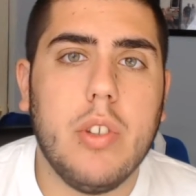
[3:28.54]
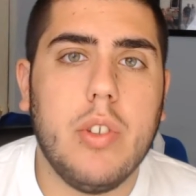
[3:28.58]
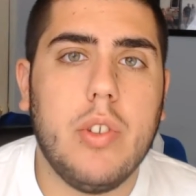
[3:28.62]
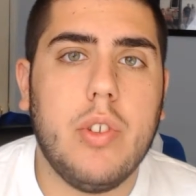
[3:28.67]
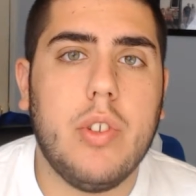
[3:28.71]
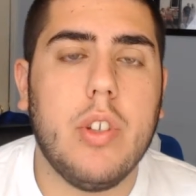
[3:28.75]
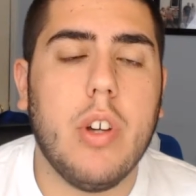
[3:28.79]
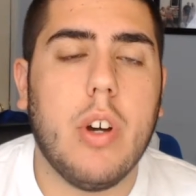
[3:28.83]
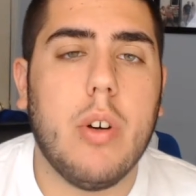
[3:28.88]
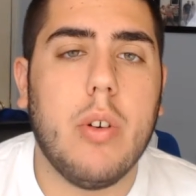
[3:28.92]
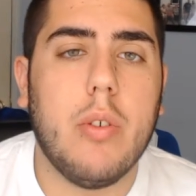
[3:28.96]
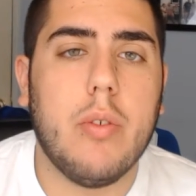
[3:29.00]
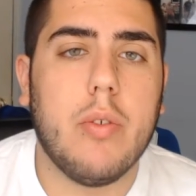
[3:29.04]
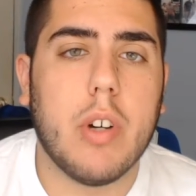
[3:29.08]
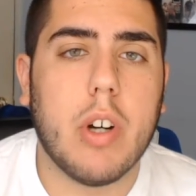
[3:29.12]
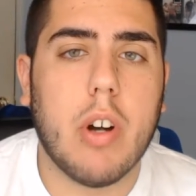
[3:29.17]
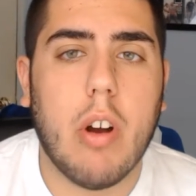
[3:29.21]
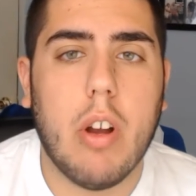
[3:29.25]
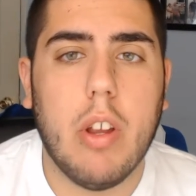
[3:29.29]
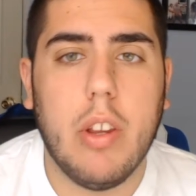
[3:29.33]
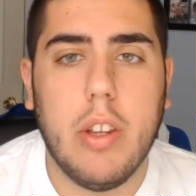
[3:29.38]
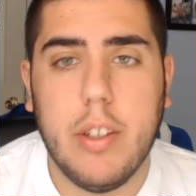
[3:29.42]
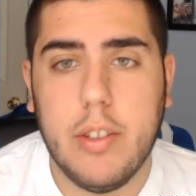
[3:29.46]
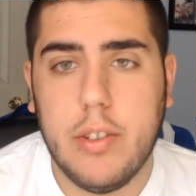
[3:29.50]
So
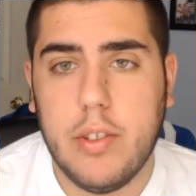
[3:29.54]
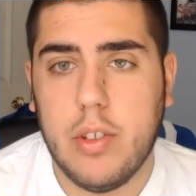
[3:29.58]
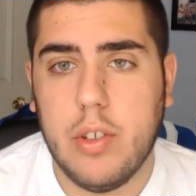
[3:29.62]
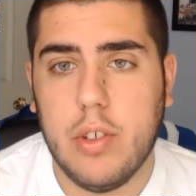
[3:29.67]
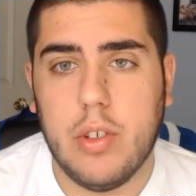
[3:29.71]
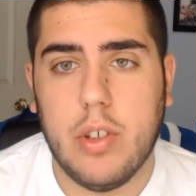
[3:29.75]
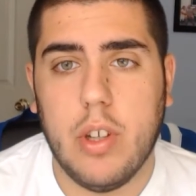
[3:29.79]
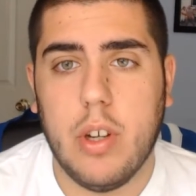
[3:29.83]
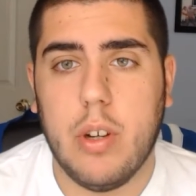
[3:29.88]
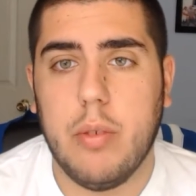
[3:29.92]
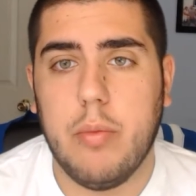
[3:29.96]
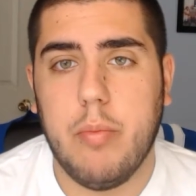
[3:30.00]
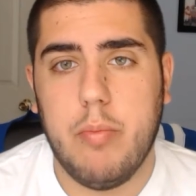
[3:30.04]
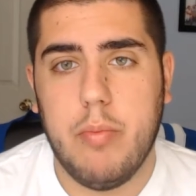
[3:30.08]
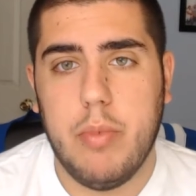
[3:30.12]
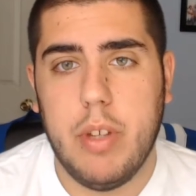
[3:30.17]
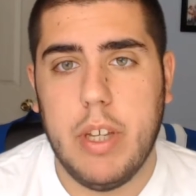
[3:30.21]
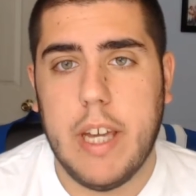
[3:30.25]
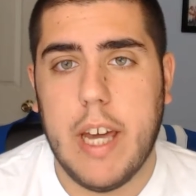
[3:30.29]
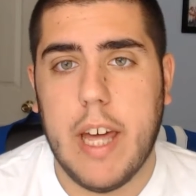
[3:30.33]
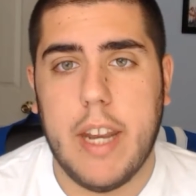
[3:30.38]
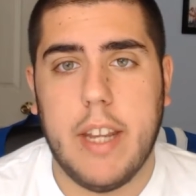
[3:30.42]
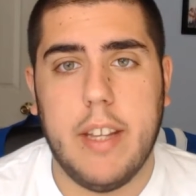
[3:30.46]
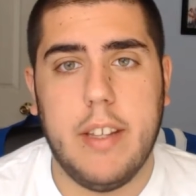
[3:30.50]
regardless, so
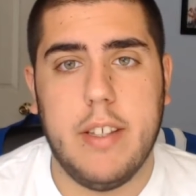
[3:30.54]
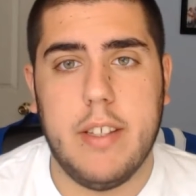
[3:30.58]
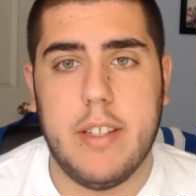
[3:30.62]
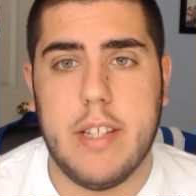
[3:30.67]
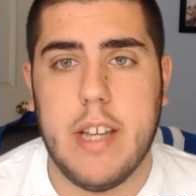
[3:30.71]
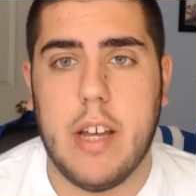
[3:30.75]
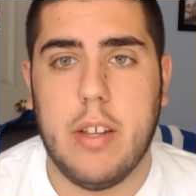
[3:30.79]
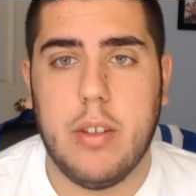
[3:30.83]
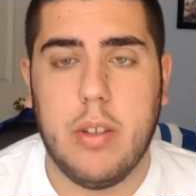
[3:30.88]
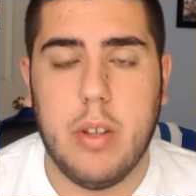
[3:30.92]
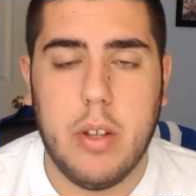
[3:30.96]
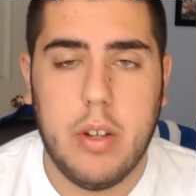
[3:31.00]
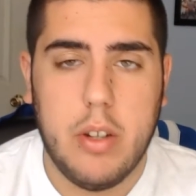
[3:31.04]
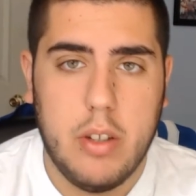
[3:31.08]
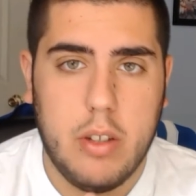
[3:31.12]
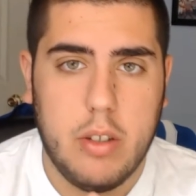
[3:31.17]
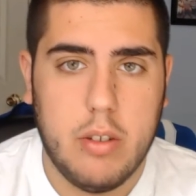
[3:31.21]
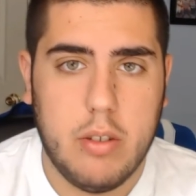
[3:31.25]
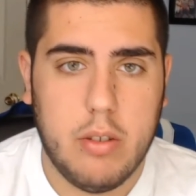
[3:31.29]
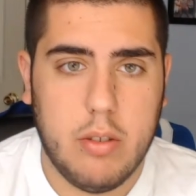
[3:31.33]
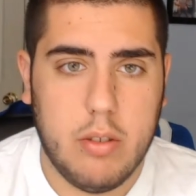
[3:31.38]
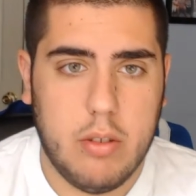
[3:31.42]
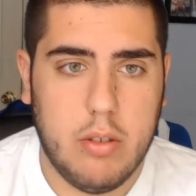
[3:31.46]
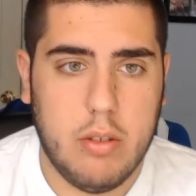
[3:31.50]
you get it, you download it,
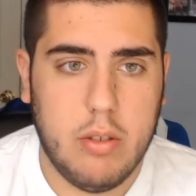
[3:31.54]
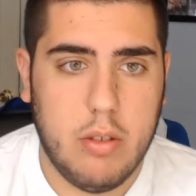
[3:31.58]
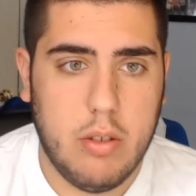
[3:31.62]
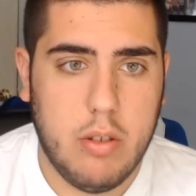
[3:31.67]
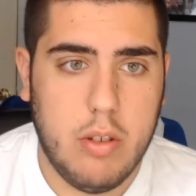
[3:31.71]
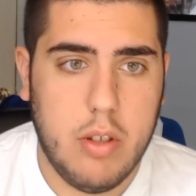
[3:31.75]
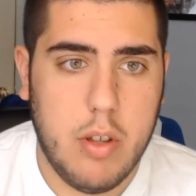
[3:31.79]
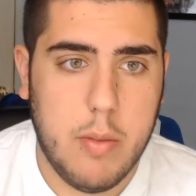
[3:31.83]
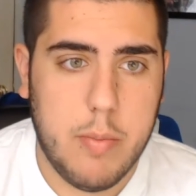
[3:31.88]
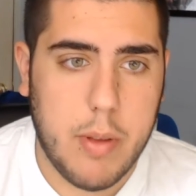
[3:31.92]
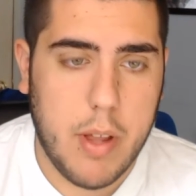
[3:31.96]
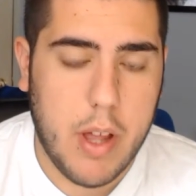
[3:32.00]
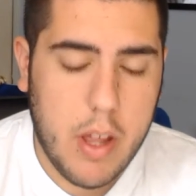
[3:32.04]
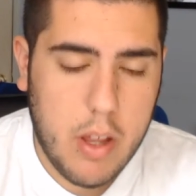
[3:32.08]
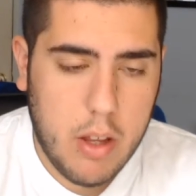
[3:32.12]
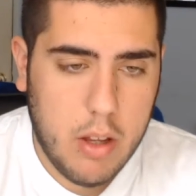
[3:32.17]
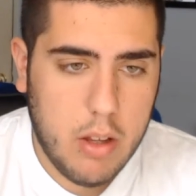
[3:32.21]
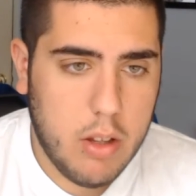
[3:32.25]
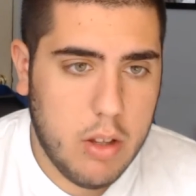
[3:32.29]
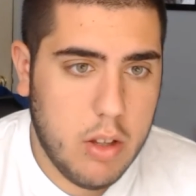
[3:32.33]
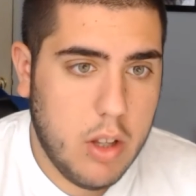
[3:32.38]
you play.